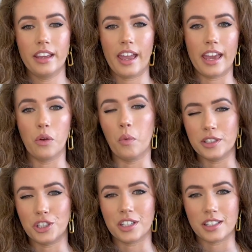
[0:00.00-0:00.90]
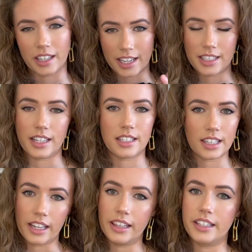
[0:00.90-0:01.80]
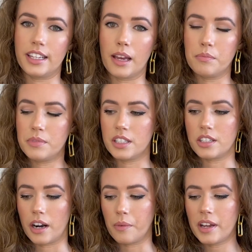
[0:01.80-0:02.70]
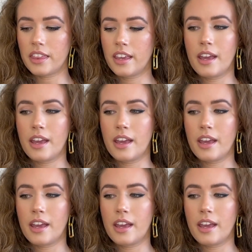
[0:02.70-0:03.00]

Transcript: And it was just, like I said, slightly damp to start with.